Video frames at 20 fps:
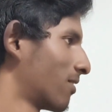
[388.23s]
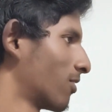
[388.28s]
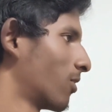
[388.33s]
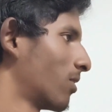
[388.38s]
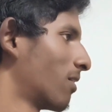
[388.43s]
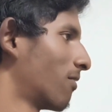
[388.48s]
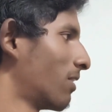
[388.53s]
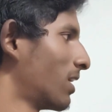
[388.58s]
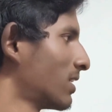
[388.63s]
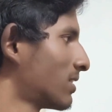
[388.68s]
So the
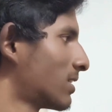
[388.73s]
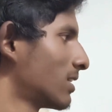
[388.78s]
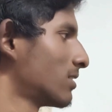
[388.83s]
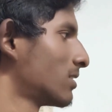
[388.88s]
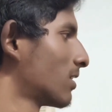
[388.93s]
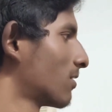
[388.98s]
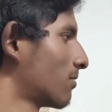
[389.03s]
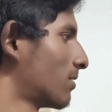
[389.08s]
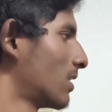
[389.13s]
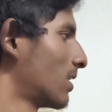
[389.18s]
wastage
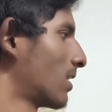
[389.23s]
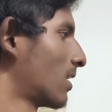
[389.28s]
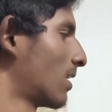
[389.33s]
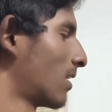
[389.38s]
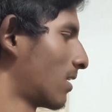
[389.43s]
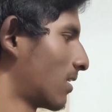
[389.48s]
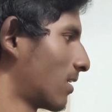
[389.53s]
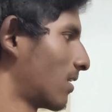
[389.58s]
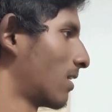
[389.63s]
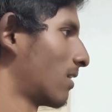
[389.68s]
of
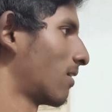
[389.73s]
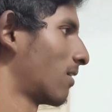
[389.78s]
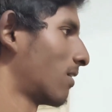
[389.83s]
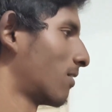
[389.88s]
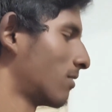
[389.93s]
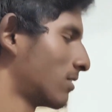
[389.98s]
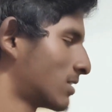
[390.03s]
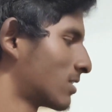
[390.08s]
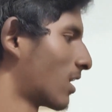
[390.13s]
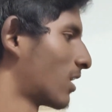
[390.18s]
the
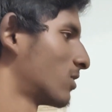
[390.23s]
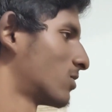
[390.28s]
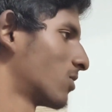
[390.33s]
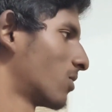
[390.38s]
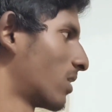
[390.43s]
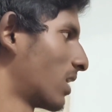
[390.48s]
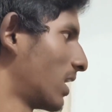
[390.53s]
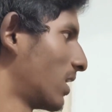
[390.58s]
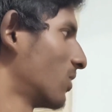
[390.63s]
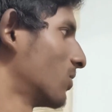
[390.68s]
is also
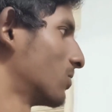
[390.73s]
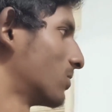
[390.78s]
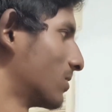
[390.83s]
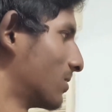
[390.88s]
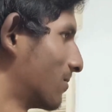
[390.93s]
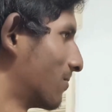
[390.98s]
reduced.